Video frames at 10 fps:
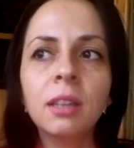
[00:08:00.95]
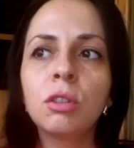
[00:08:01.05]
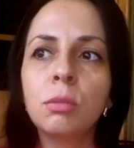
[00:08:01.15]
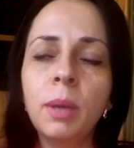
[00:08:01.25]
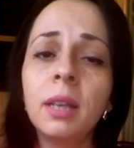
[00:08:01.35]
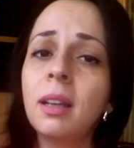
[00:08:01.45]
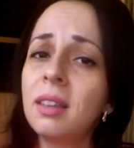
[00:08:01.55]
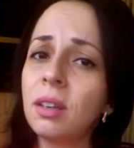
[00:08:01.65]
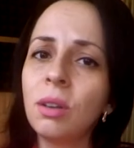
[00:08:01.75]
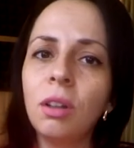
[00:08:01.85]
that could be
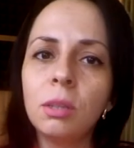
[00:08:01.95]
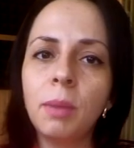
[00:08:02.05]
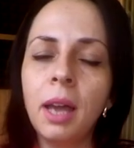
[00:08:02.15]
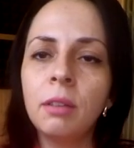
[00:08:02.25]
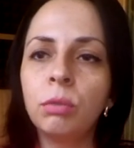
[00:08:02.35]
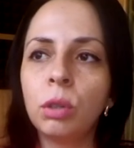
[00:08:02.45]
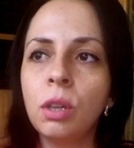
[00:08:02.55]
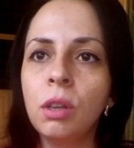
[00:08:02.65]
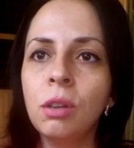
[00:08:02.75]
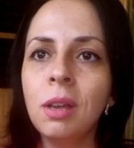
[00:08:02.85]
another gold mine
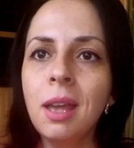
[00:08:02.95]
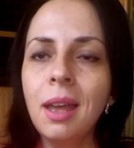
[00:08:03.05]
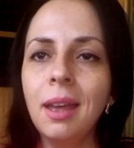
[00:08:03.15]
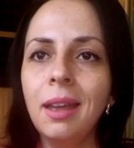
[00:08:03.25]
for you.